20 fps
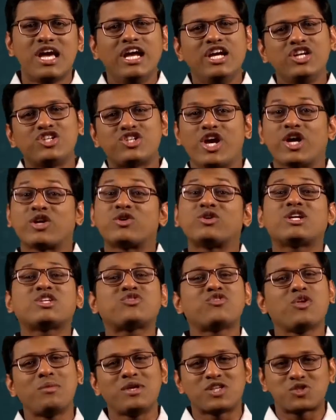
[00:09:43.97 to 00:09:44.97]
shareholders
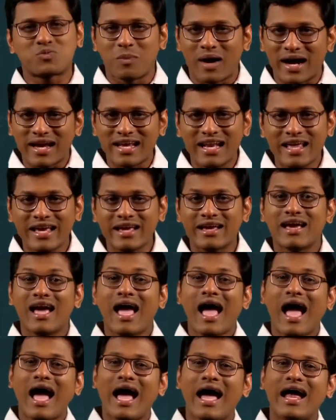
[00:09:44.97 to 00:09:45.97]
will be smiling
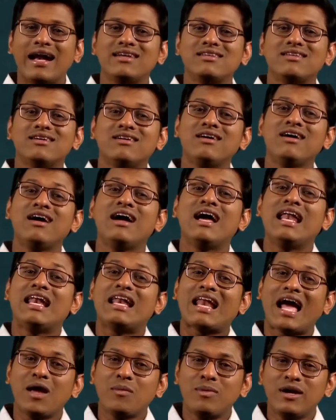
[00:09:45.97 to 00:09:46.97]
and the
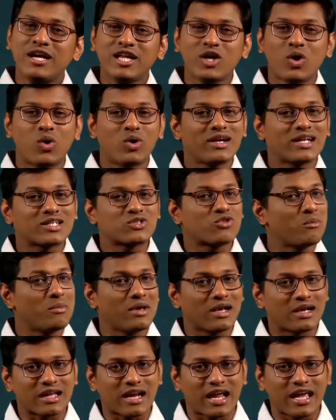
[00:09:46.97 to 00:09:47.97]
liability holders will be
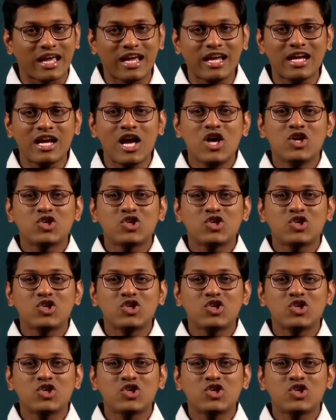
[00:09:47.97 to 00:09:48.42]
crying.